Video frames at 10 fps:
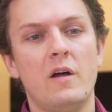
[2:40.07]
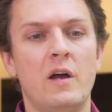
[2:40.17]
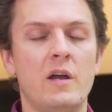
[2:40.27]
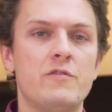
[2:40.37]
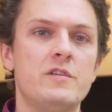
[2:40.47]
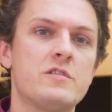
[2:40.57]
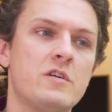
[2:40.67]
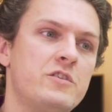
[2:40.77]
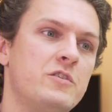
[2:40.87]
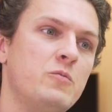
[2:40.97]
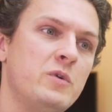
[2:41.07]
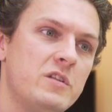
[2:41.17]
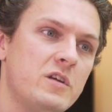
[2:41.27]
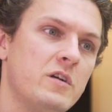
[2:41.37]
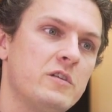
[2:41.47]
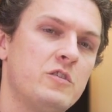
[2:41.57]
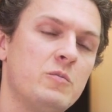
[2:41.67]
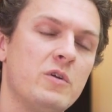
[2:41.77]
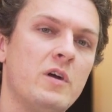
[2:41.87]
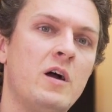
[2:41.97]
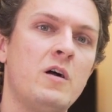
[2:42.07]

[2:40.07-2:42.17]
I have a discussion with the customer